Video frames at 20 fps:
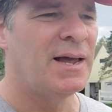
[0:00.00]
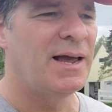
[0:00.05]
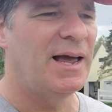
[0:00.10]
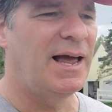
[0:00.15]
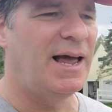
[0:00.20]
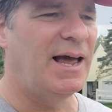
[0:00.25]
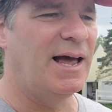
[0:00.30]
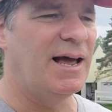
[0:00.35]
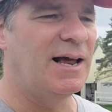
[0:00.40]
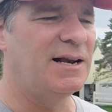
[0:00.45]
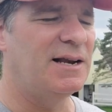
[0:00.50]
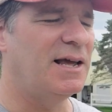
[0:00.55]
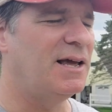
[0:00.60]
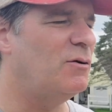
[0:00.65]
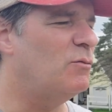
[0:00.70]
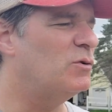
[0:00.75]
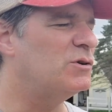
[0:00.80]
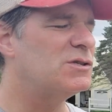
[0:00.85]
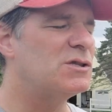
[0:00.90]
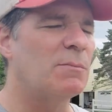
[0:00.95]
and it
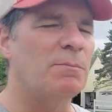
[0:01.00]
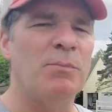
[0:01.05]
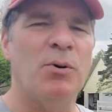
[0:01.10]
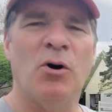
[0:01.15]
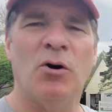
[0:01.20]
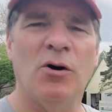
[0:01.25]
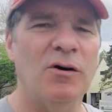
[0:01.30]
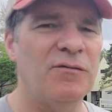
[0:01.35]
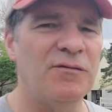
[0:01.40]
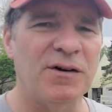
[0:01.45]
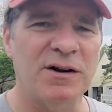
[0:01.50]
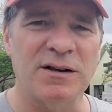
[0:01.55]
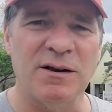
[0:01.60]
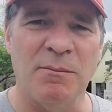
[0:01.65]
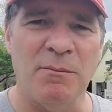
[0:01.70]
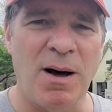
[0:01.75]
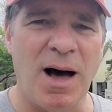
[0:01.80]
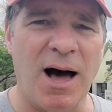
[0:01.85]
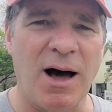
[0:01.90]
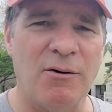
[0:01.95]
was the perfect
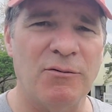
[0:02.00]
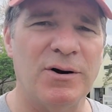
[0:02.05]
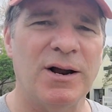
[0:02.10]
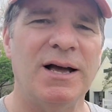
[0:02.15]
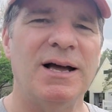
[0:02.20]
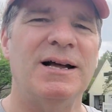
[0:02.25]
amount